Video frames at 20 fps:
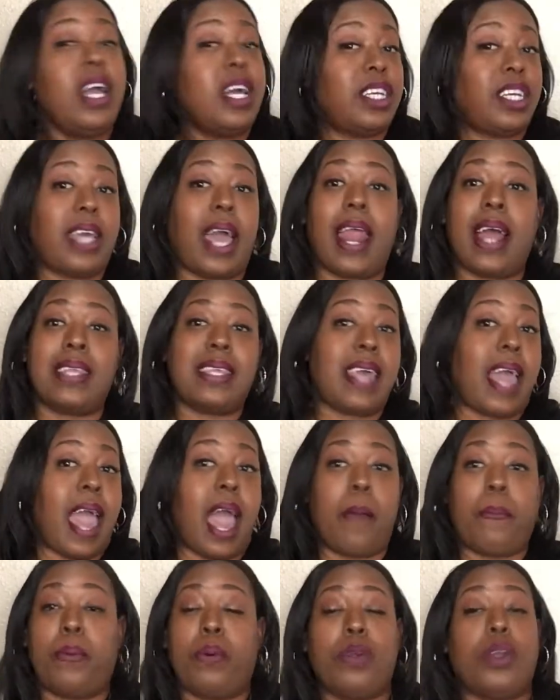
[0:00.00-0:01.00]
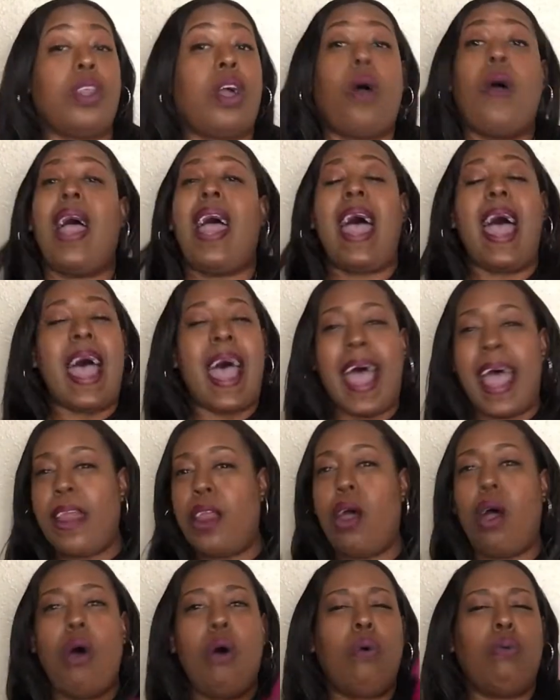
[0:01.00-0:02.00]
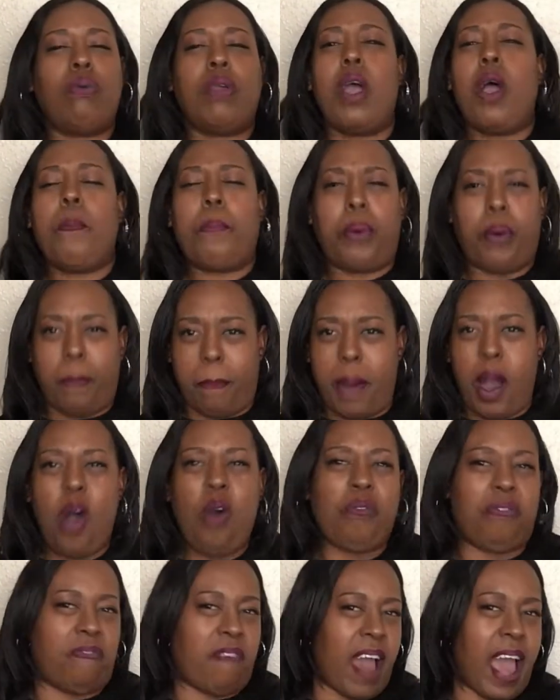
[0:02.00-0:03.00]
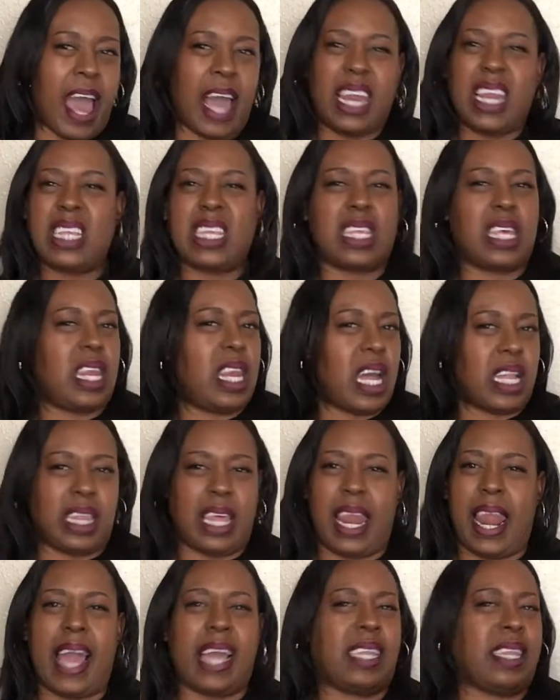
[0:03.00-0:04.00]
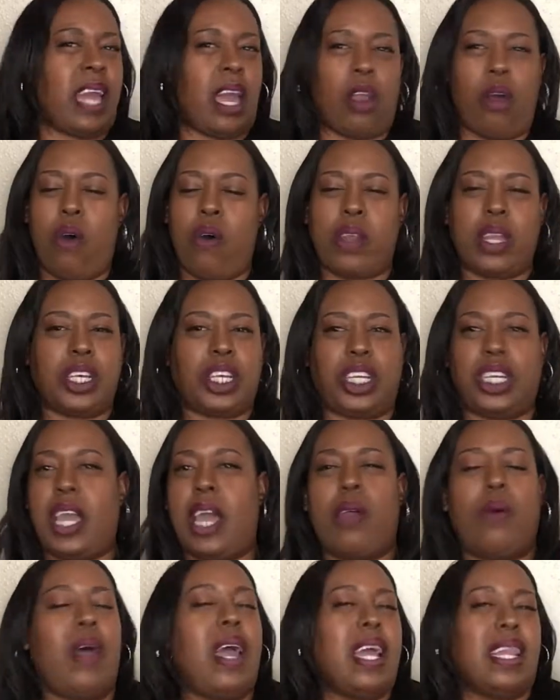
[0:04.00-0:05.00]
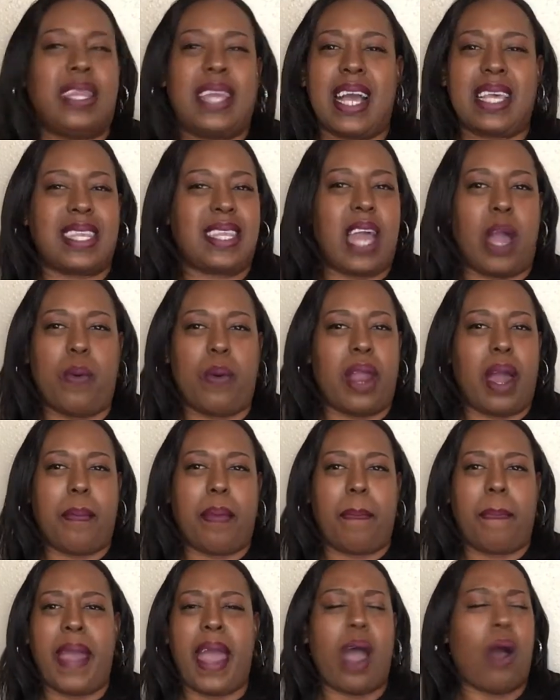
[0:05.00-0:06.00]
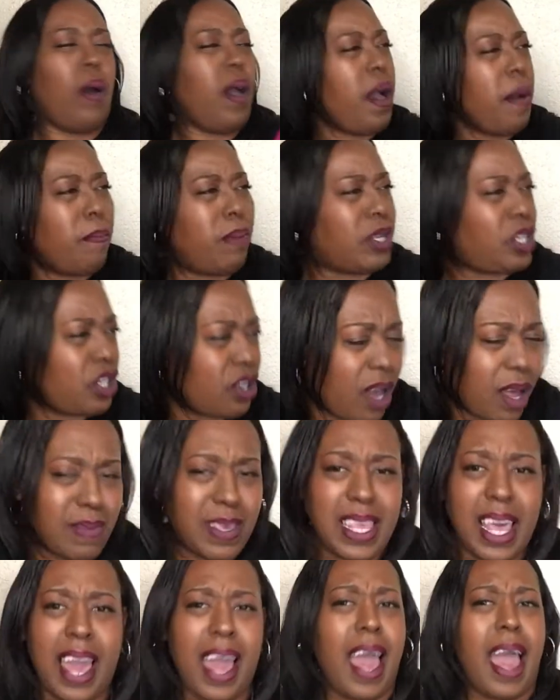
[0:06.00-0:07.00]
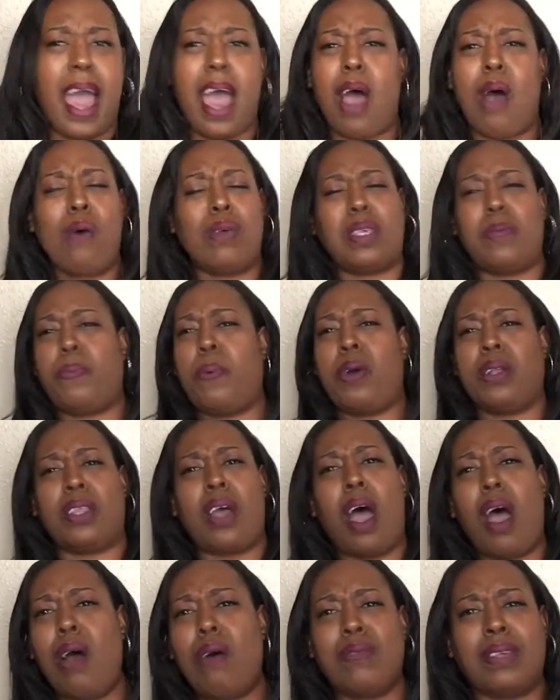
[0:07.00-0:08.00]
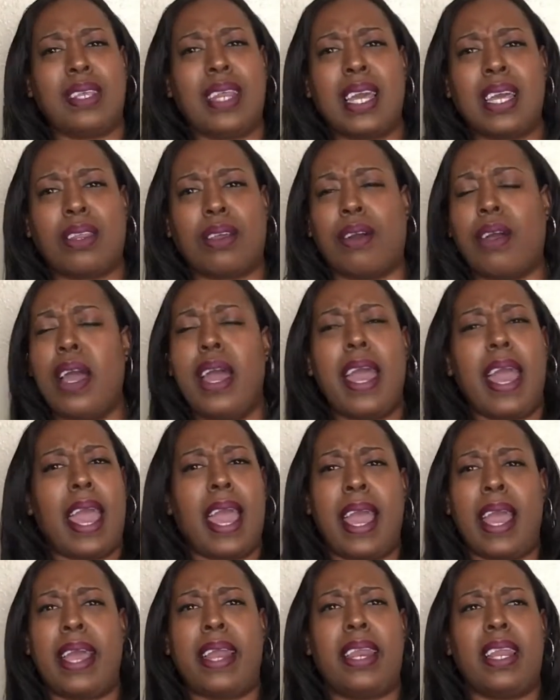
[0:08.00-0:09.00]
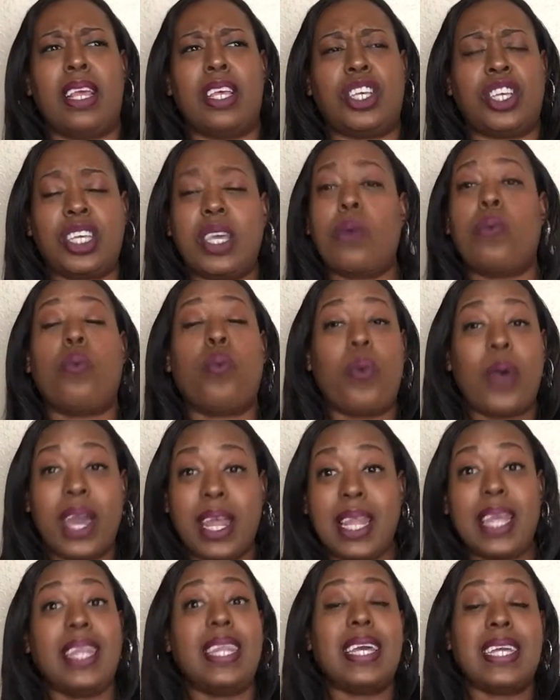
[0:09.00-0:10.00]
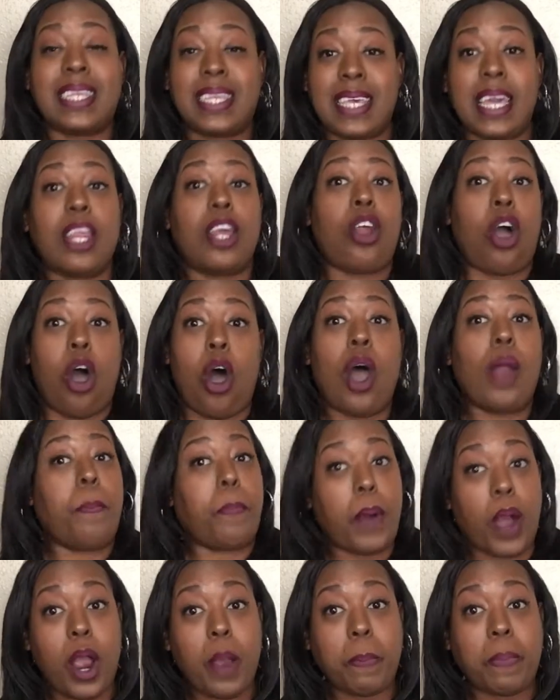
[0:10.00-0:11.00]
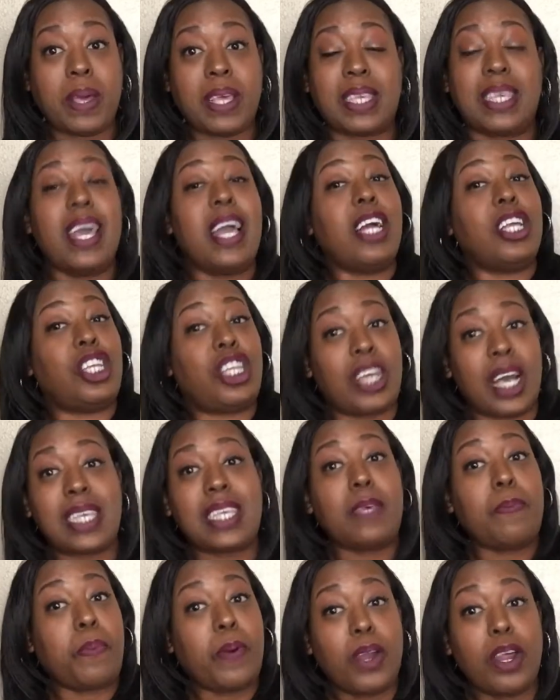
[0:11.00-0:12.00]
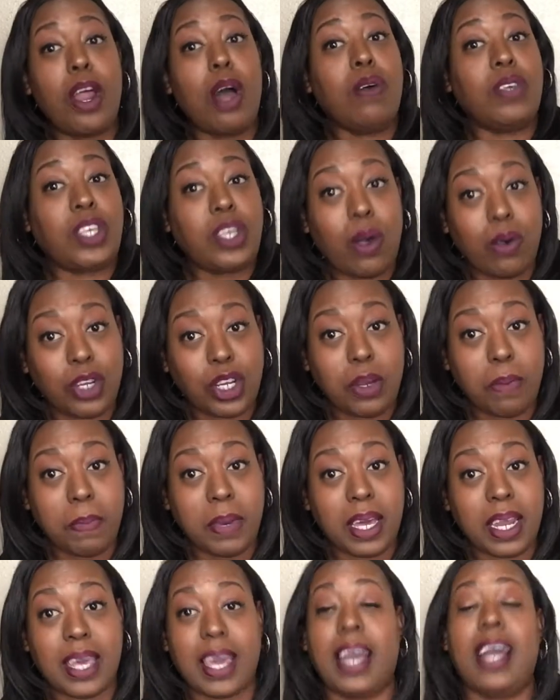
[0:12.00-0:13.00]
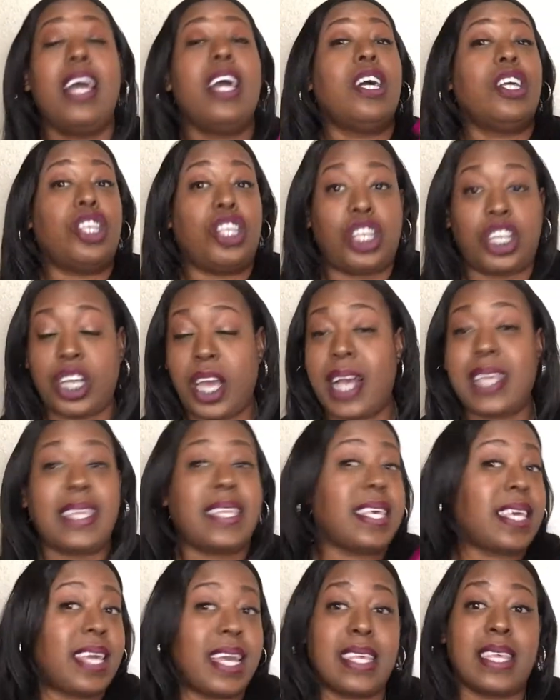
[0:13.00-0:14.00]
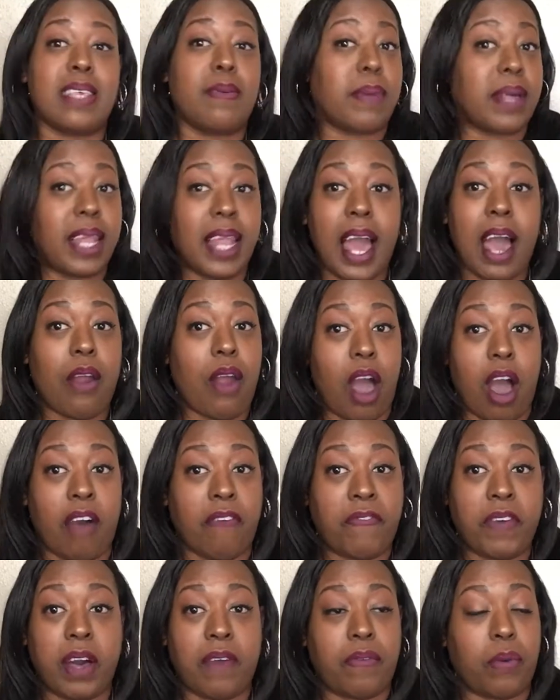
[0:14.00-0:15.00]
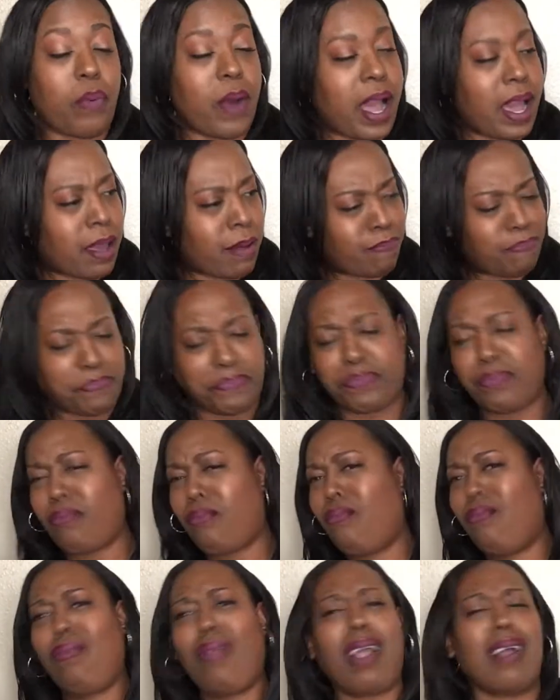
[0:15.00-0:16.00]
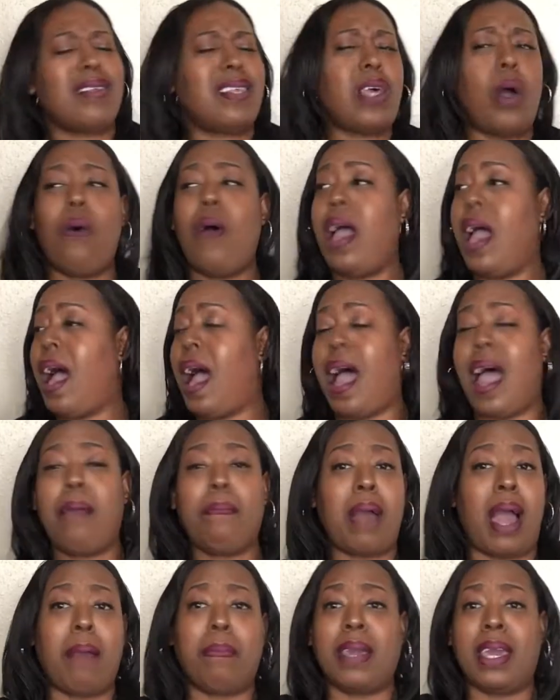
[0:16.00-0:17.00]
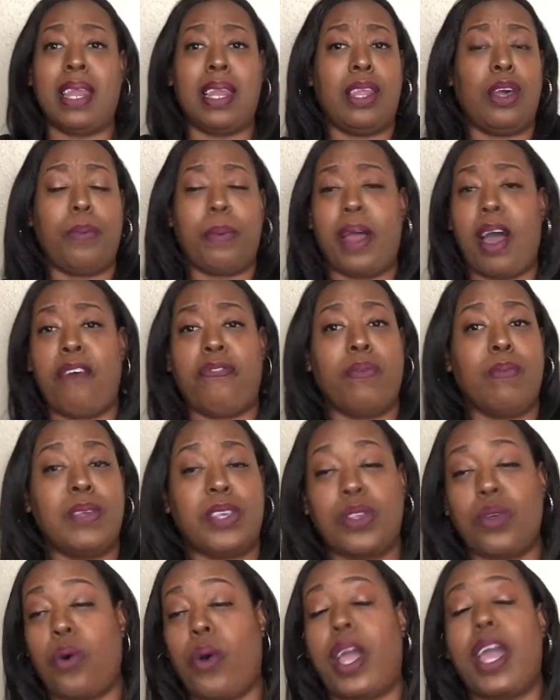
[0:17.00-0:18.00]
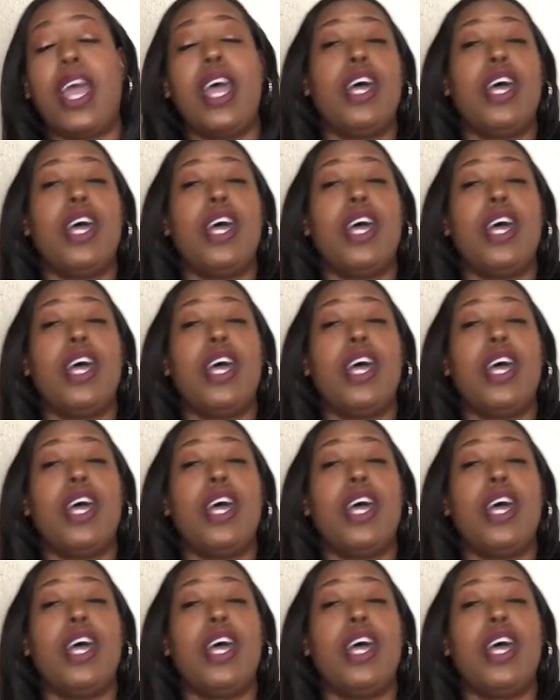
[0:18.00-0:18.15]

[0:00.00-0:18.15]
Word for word: Shout out to Apple. You know, I don't promote violence or nothing like that on this channel. That's not what I'm about. But you know what I'm saying? I don't support the hoes neither. And she willingly did it on purpose just to put it on social media, just to get some clout off of it, right? So I'm, I'm getting a little bit out from the story.